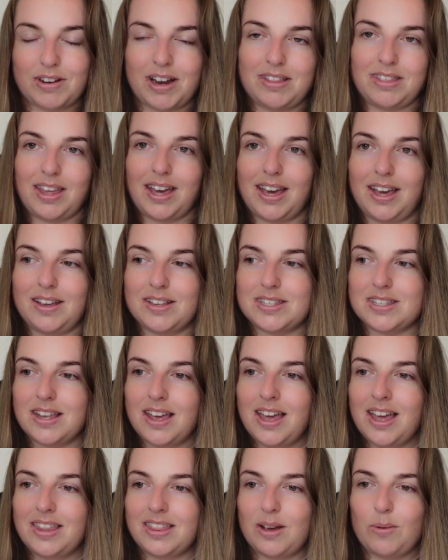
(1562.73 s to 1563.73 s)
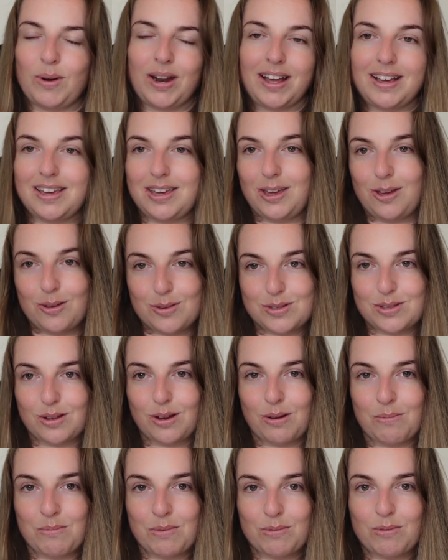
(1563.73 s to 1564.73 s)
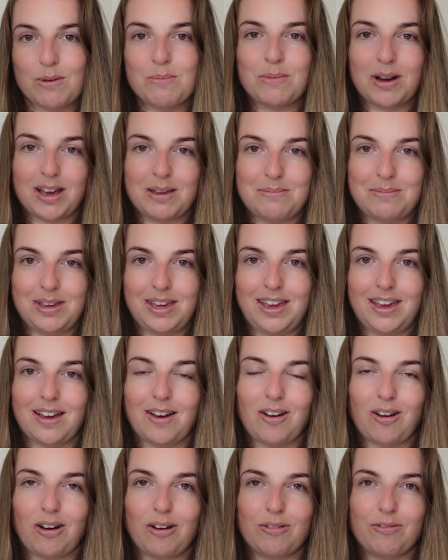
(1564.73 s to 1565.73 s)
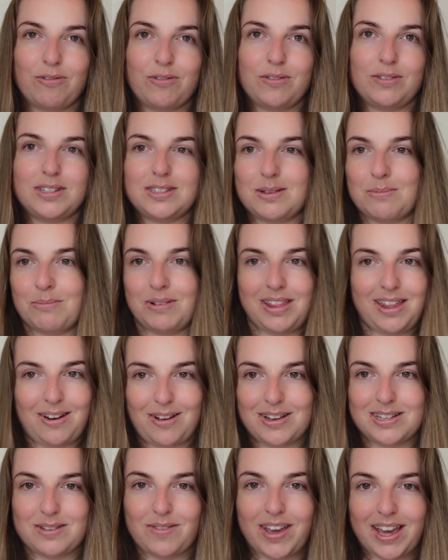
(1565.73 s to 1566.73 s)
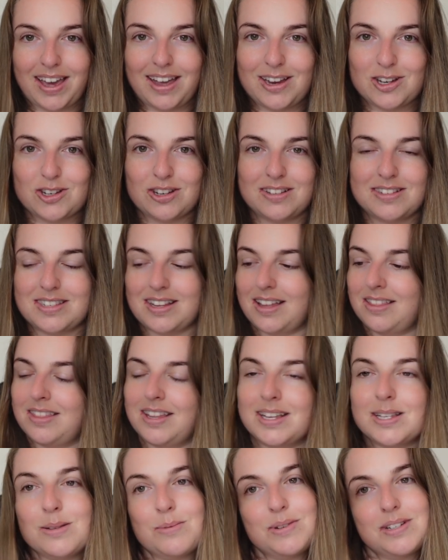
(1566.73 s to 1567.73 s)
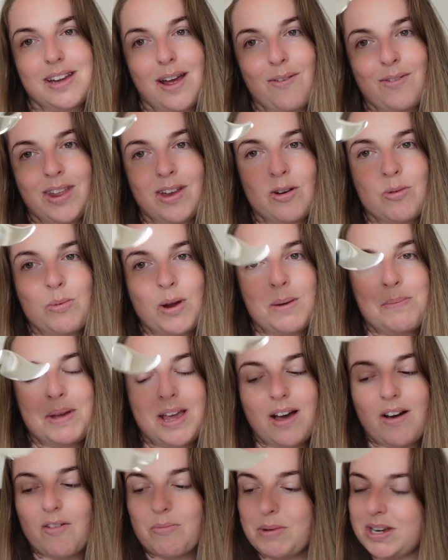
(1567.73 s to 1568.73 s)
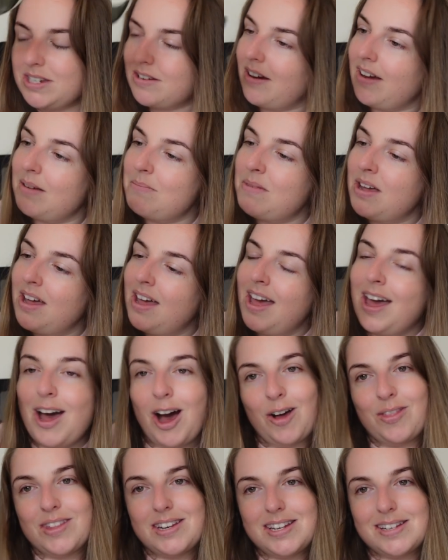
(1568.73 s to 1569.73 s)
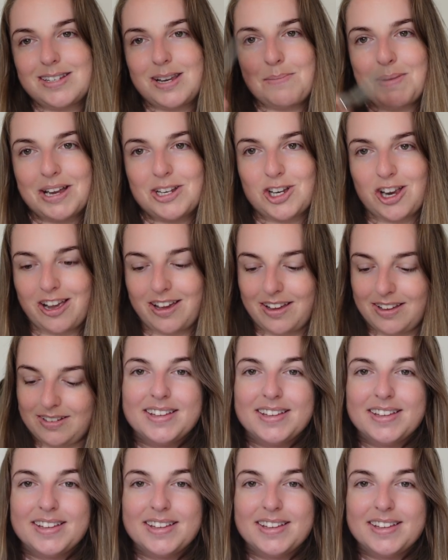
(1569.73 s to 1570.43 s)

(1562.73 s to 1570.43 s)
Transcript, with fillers: around the house, that when I use them, remind me of some really nice vacations. And this will definitely remind me of my time on the Disney Magic.